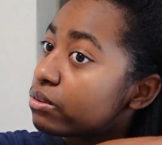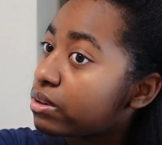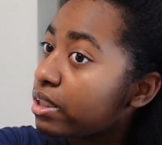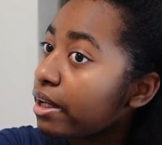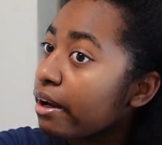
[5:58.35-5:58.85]
you
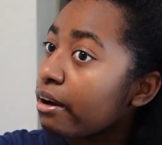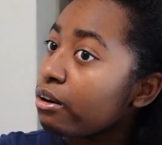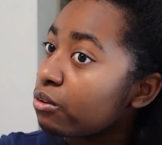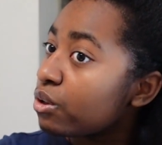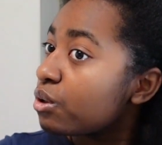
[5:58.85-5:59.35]
see
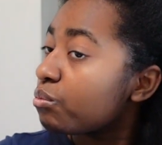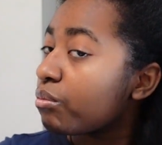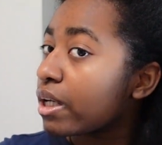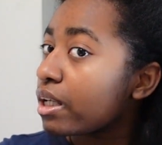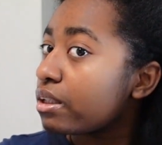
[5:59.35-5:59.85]
how
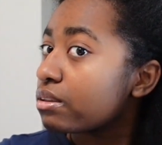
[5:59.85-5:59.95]
my hand